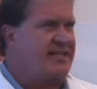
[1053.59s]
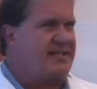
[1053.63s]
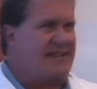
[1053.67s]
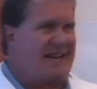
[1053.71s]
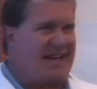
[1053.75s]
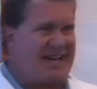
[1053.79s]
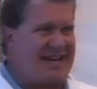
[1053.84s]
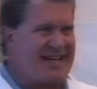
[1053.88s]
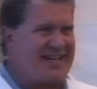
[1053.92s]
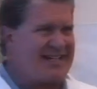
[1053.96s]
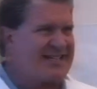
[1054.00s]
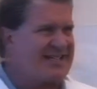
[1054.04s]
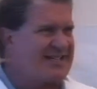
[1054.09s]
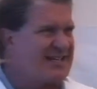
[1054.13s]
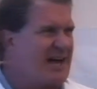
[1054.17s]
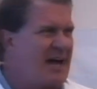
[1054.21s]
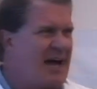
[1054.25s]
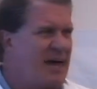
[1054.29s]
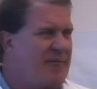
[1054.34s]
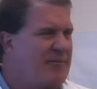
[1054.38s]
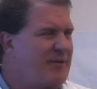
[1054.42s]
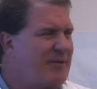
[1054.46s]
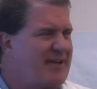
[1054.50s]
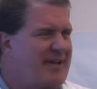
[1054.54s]
not as
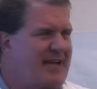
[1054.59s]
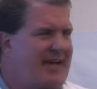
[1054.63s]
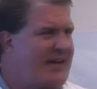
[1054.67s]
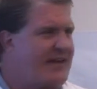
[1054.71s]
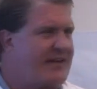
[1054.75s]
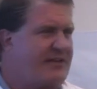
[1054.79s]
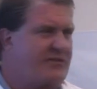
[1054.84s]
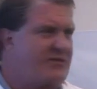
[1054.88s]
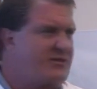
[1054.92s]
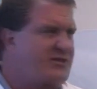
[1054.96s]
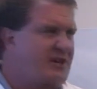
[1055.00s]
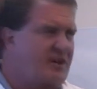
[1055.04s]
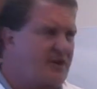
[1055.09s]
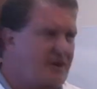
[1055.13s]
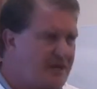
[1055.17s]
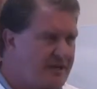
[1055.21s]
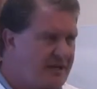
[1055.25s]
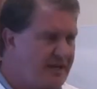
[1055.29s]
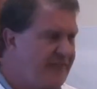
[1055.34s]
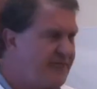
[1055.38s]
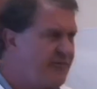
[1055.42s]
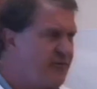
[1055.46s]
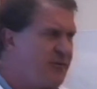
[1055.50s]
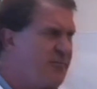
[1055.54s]
complicated as rotator
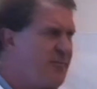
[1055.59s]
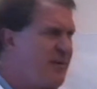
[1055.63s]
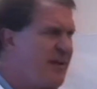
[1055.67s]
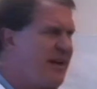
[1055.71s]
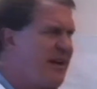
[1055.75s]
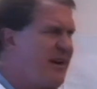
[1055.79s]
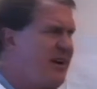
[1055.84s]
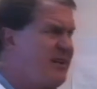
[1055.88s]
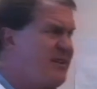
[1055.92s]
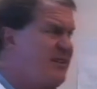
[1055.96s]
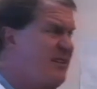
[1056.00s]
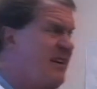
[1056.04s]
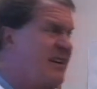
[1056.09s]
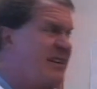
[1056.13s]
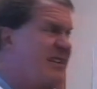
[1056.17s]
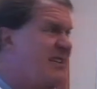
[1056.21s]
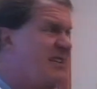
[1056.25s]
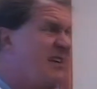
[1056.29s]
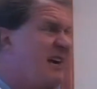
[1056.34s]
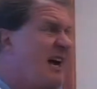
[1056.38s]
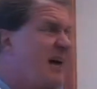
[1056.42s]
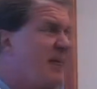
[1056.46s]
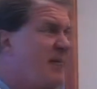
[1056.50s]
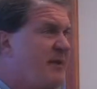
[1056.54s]
cuff repair. It's not as
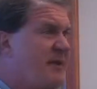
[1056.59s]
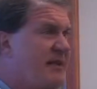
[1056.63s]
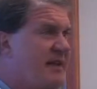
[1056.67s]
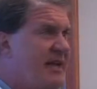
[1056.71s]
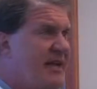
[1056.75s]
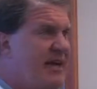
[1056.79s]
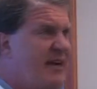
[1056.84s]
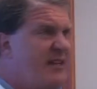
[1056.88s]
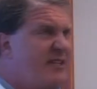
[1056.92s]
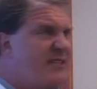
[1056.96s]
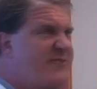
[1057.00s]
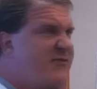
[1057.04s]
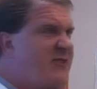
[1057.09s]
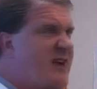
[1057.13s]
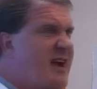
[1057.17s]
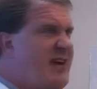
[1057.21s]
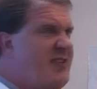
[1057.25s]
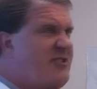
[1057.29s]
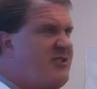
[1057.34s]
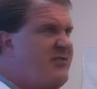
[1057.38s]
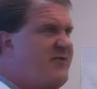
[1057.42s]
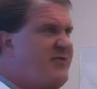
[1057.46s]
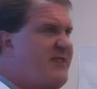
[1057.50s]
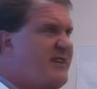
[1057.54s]
complicated as
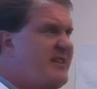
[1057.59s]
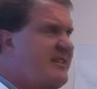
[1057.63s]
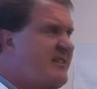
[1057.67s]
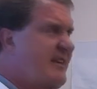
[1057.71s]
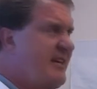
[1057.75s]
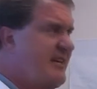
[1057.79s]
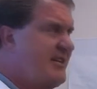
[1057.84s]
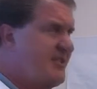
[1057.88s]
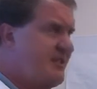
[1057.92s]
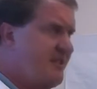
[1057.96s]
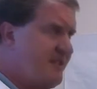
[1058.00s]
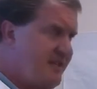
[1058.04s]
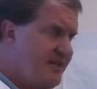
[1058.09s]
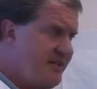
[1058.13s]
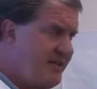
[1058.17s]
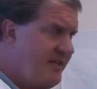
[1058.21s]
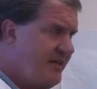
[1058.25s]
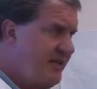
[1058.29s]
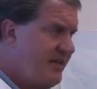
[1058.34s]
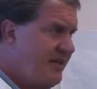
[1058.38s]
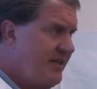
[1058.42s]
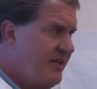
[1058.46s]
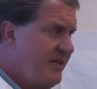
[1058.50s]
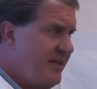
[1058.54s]
fracture fixation.
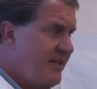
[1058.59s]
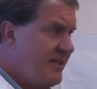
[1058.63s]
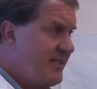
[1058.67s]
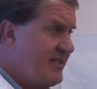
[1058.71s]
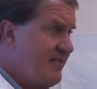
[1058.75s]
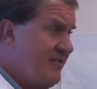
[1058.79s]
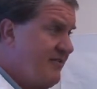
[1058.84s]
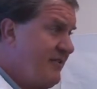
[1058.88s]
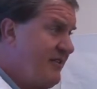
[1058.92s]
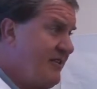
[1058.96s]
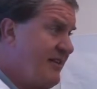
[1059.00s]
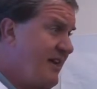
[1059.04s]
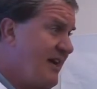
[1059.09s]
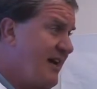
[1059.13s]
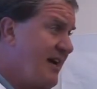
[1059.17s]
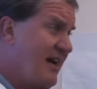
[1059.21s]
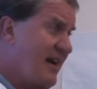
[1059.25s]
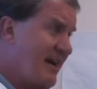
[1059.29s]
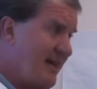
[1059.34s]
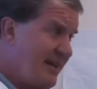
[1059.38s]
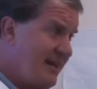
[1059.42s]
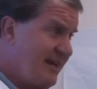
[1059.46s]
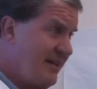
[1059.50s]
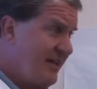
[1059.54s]
It's really
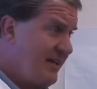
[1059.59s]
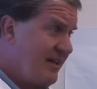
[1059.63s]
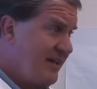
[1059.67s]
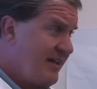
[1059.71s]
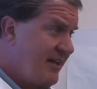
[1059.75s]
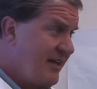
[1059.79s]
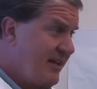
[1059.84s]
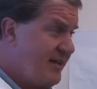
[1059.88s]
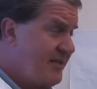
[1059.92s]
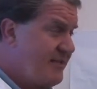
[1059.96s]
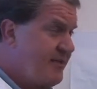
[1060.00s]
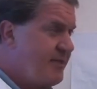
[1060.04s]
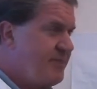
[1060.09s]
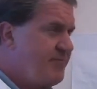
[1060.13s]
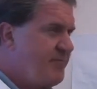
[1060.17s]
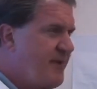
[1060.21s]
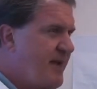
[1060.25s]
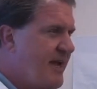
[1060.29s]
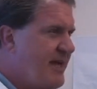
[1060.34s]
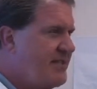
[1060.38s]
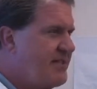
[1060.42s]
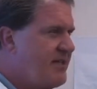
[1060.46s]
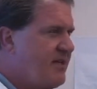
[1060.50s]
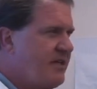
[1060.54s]
not. It's
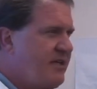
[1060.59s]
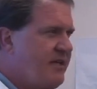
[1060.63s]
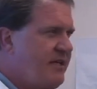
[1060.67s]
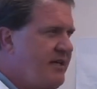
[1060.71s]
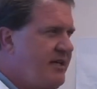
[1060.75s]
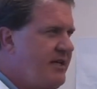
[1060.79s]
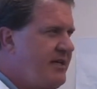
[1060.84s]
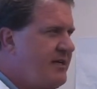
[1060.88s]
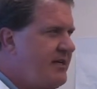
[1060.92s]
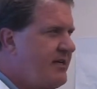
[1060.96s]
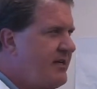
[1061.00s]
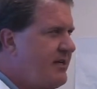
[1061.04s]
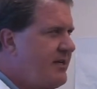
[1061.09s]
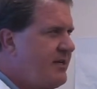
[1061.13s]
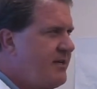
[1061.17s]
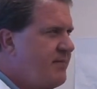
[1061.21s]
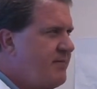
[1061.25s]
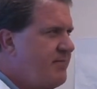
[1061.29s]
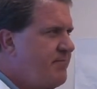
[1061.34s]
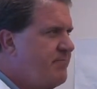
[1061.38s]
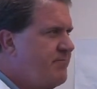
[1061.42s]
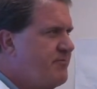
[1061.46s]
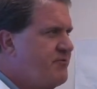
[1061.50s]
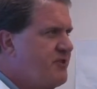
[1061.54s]
basically
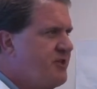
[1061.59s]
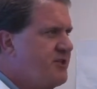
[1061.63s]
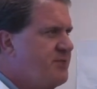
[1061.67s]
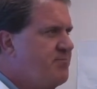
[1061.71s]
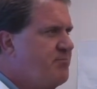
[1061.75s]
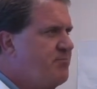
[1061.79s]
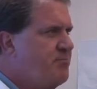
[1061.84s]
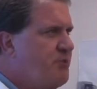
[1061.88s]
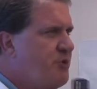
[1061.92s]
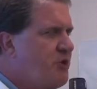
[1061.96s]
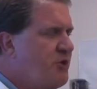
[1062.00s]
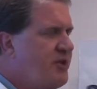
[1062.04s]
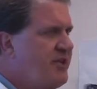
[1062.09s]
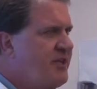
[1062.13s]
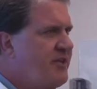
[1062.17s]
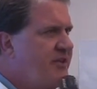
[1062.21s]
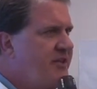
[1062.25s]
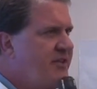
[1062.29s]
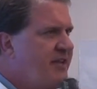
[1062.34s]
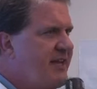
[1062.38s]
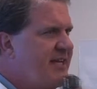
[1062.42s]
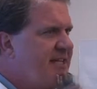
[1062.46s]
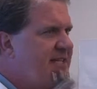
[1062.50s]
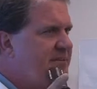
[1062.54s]
just putting
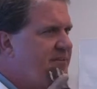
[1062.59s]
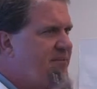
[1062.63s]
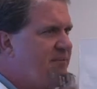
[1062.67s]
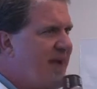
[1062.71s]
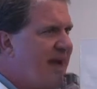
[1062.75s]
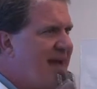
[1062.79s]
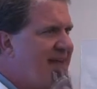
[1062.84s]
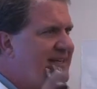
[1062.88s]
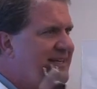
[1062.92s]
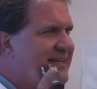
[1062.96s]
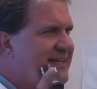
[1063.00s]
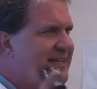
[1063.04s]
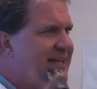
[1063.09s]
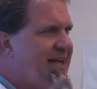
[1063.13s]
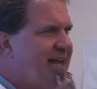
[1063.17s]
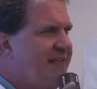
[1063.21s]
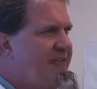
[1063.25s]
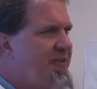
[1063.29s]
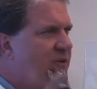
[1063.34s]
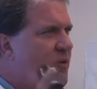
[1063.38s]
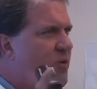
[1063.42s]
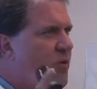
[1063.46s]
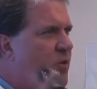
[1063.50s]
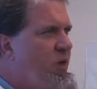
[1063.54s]
things back
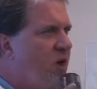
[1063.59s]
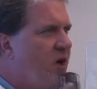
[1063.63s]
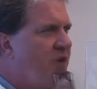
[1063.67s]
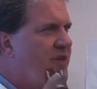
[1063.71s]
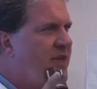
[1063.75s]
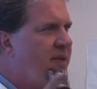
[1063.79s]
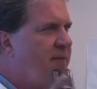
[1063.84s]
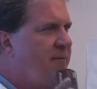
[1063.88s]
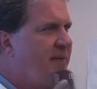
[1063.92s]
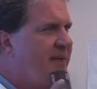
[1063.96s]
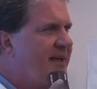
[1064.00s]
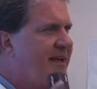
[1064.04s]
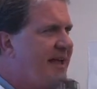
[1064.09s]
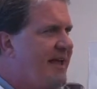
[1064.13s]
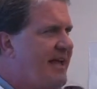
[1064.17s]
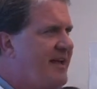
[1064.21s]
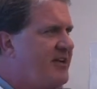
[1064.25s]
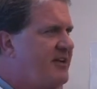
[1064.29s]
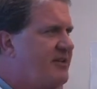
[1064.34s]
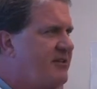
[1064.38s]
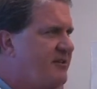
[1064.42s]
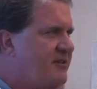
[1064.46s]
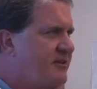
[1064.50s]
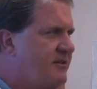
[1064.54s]
together where they
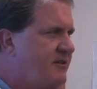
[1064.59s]
began